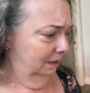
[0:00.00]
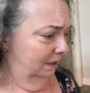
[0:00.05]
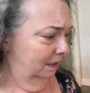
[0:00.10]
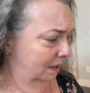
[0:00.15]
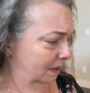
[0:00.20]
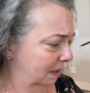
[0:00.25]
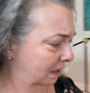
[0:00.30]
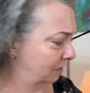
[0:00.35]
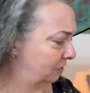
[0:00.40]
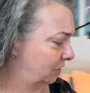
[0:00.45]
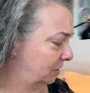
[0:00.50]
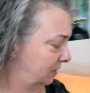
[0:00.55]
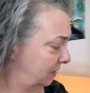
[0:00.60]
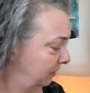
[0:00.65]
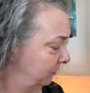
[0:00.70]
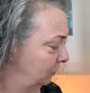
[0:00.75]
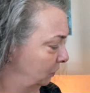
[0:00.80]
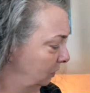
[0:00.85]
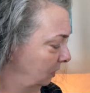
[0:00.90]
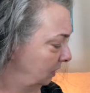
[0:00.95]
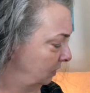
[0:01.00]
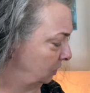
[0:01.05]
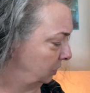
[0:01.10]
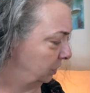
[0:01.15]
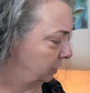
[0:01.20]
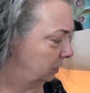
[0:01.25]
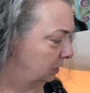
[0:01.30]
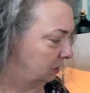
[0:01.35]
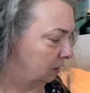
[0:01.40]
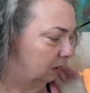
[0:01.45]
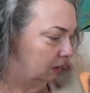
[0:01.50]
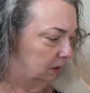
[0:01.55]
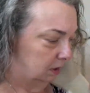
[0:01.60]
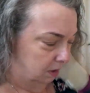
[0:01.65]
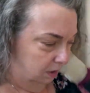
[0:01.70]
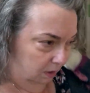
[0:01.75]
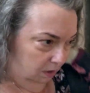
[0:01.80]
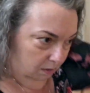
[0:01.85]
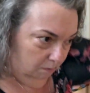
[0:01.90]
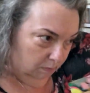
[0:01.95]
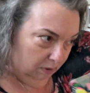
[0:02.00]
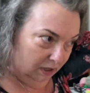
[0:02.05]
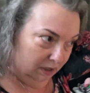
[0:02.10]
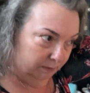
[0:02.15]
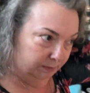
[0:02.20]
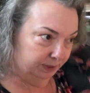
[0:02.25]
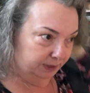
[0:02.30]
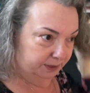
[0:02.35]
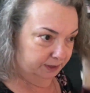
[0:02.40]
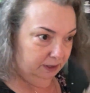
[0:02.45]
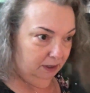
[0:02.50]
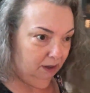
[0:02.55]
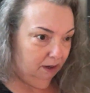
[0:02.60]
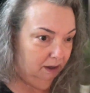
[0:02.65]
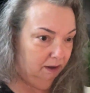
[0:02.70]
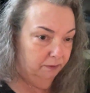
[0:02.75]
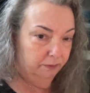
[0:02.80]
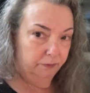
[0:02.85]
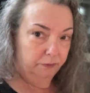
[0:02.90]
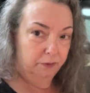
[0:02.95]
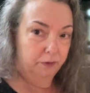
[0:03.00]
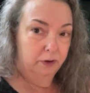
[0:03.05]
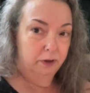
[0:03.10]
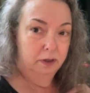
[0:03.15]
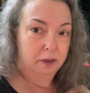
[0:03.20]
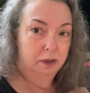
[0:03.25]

uh, just after lunch. Bob is off